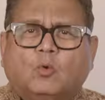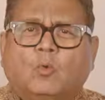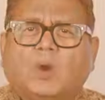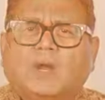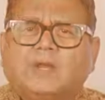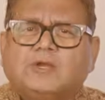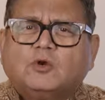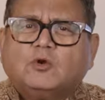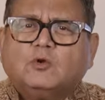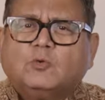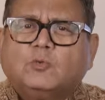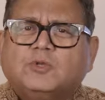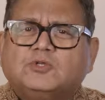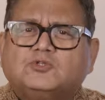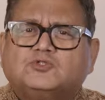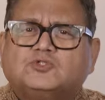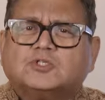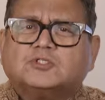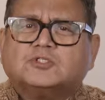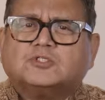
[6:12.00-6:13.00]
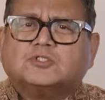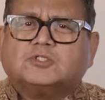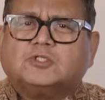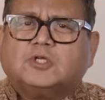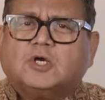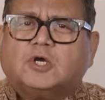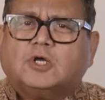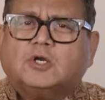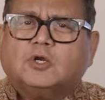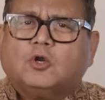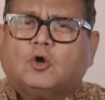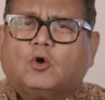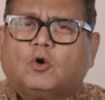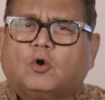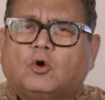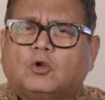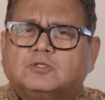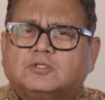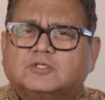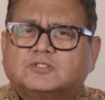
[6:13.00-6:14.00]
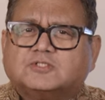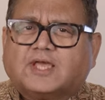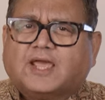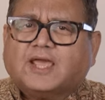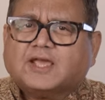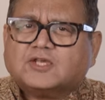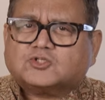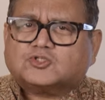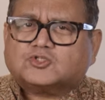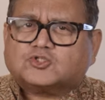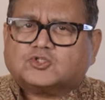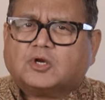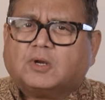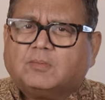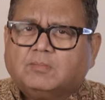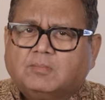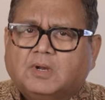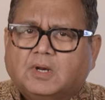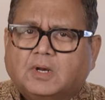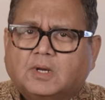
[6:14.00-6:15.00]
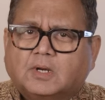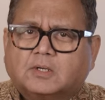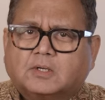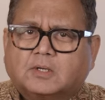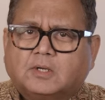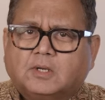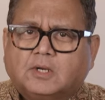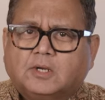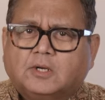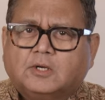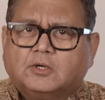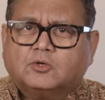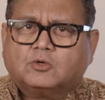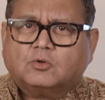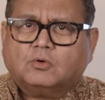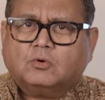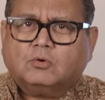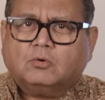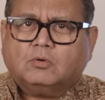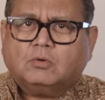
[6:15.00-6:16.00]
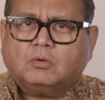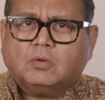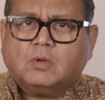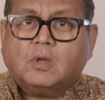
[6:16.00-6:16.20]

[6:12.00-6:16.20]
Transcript: why don't we just turn all this extra milk into